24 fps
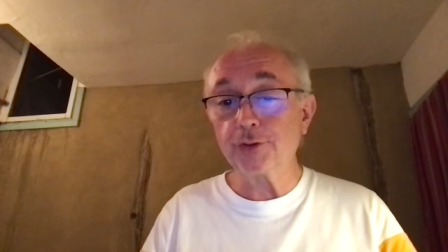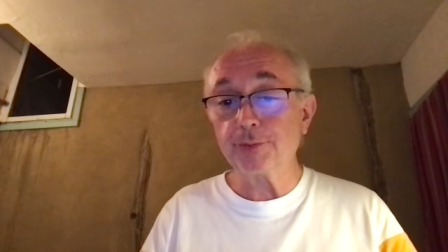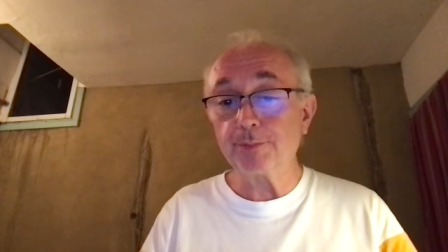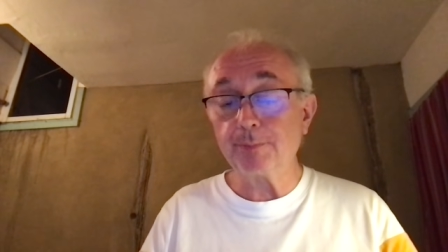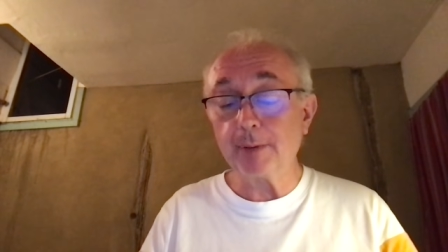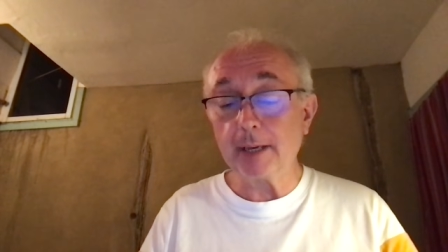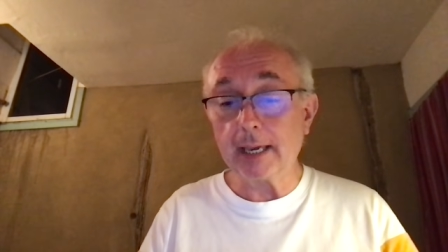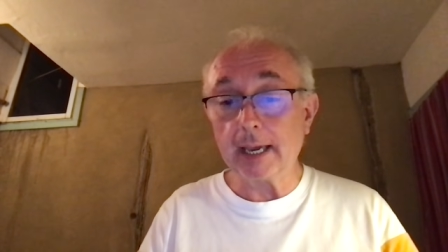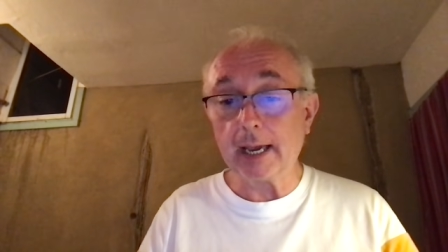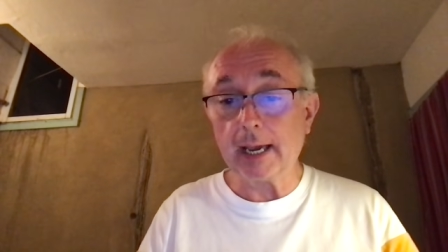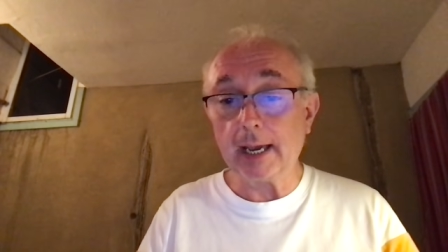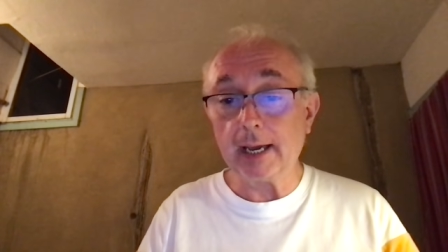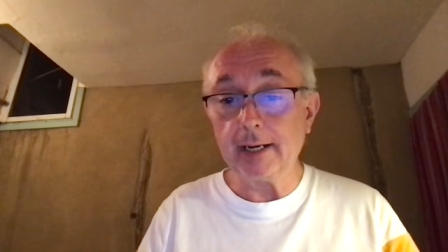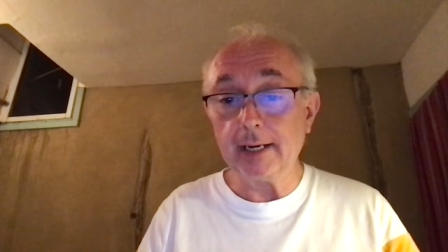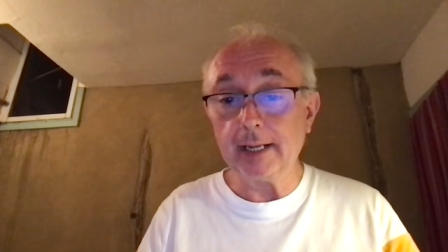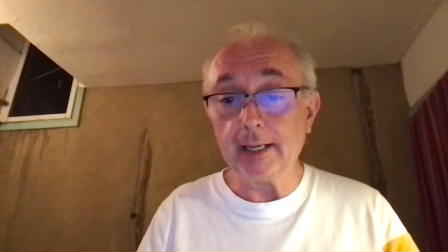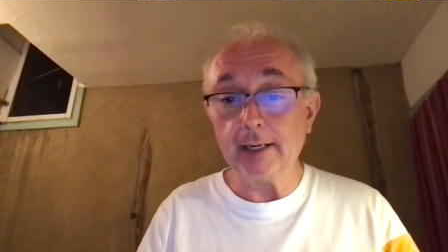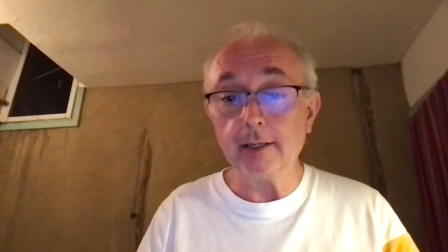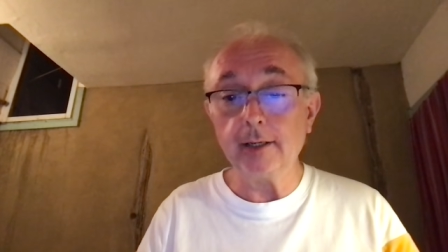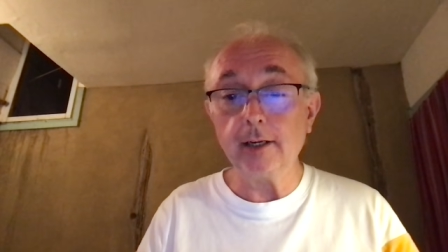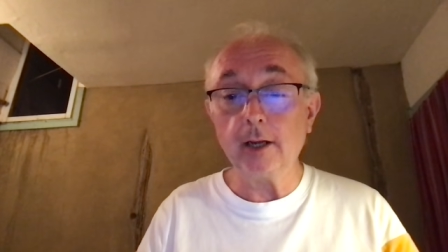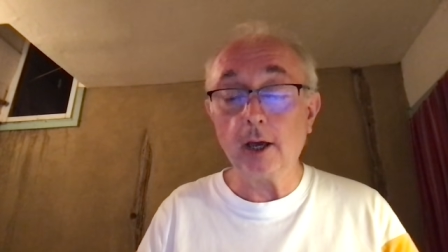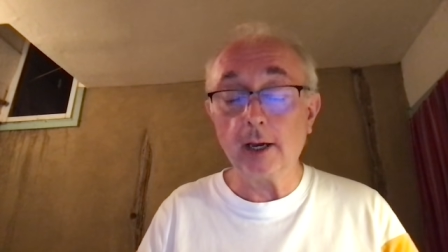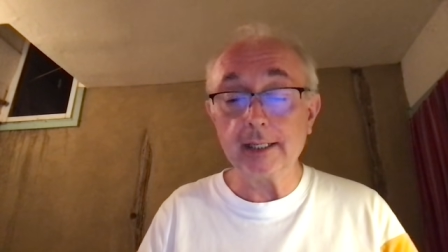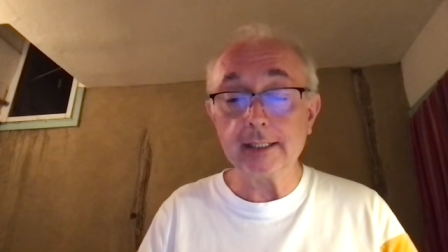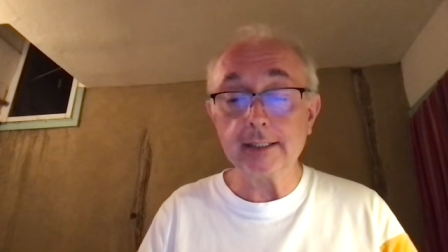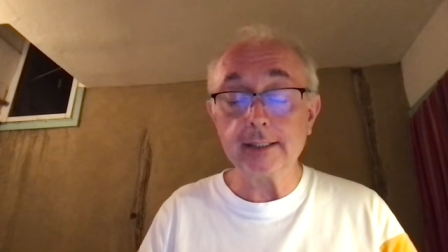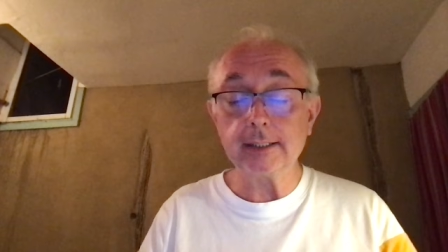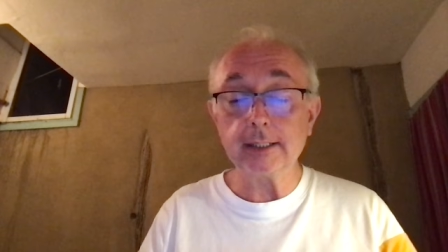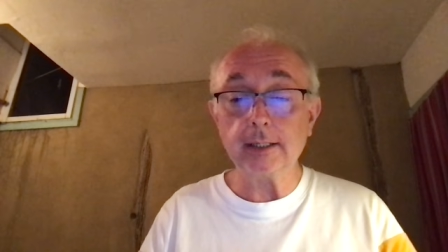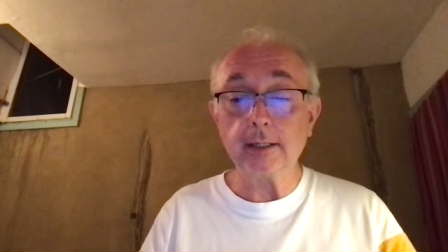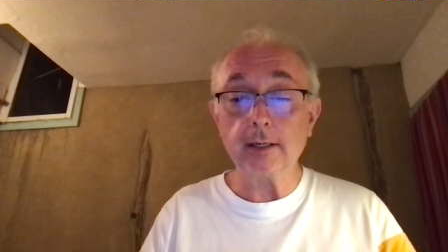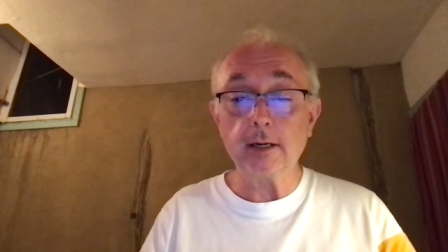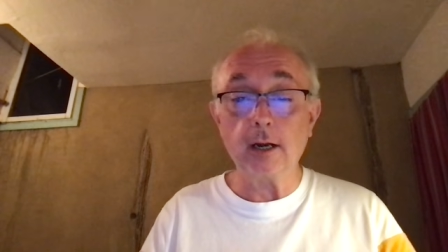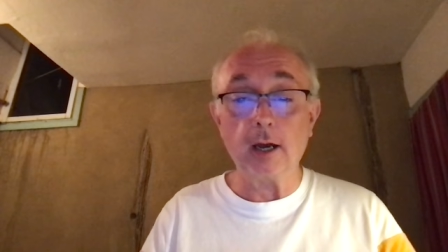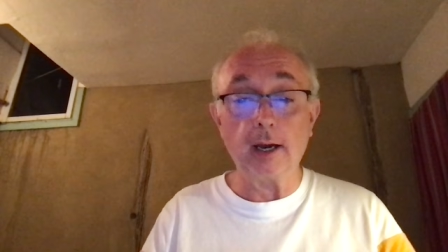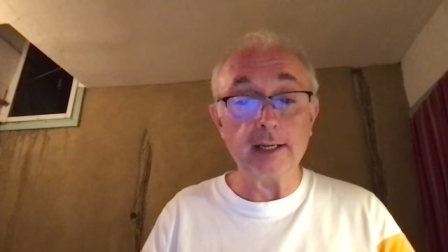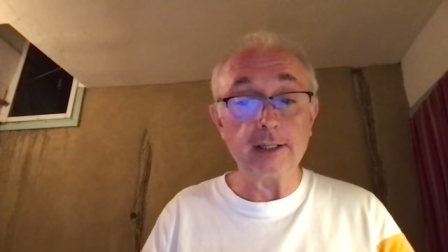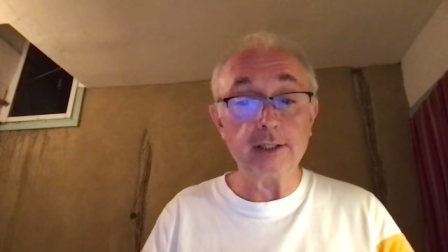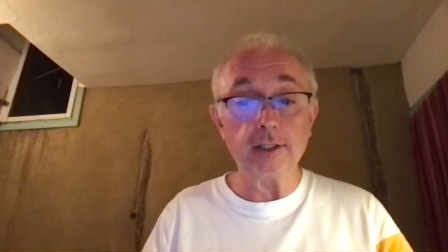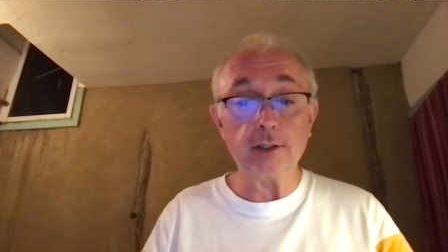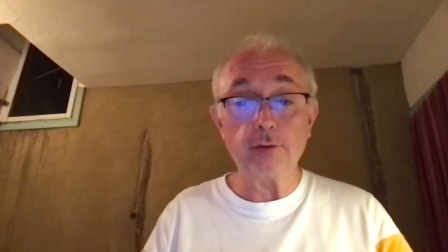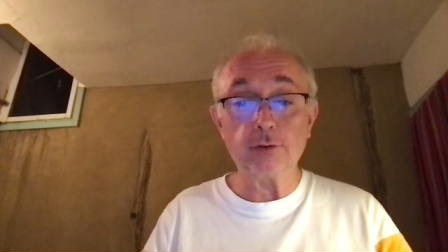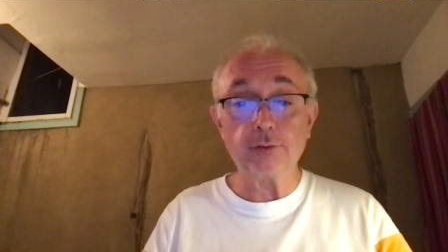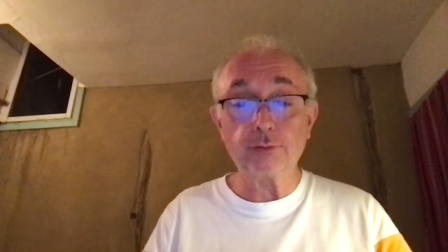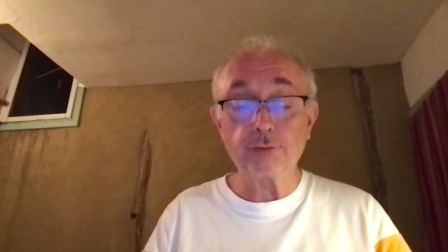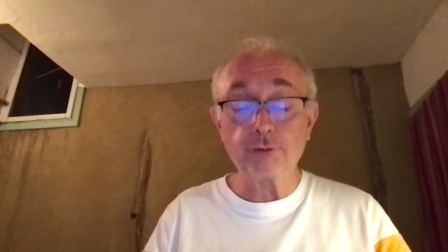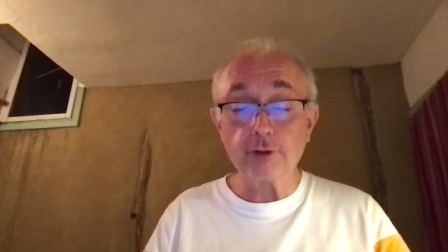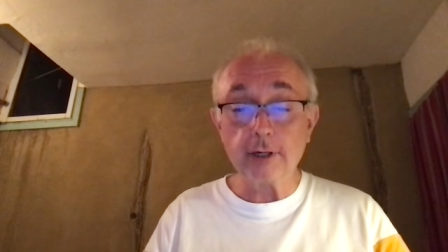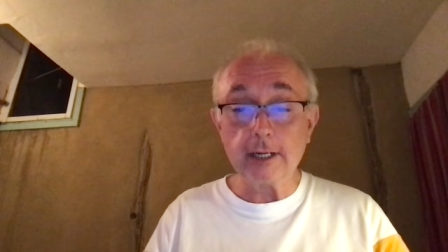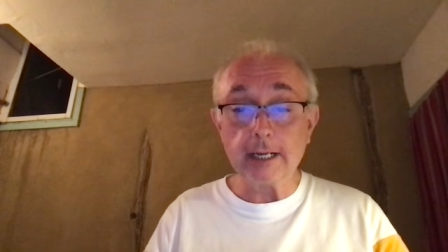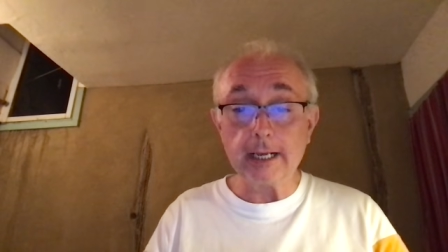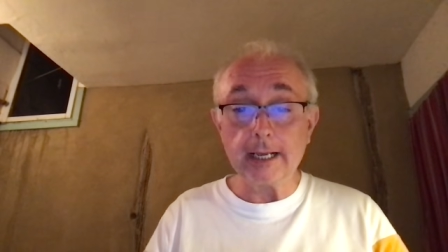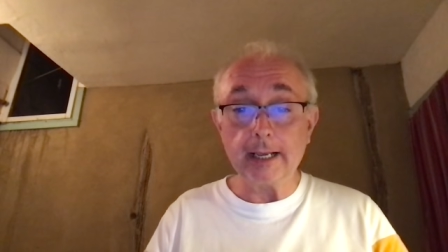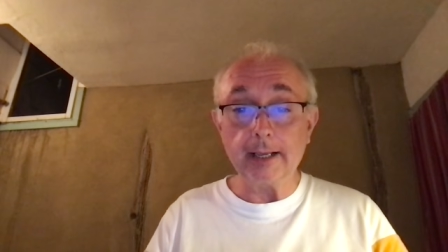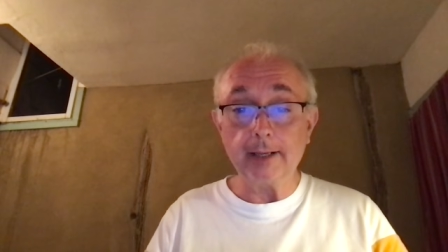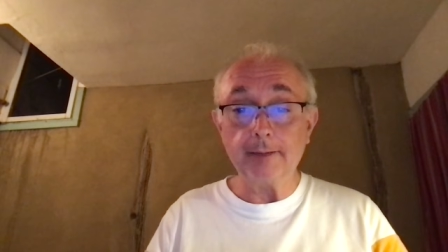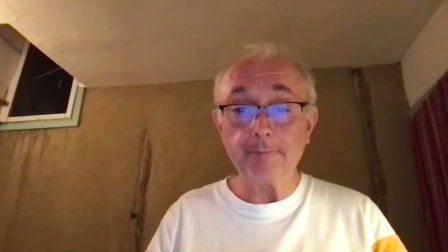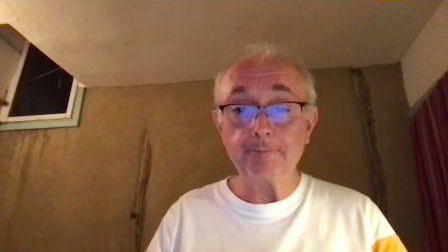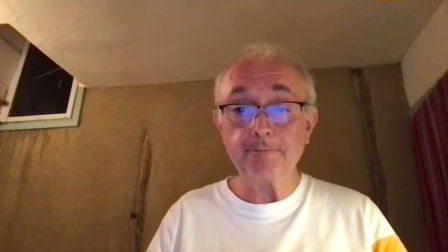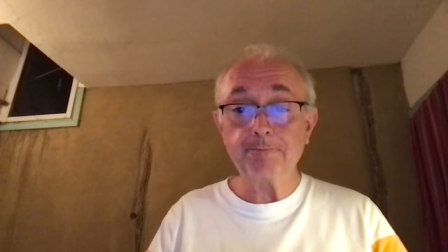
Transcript: began in 1993.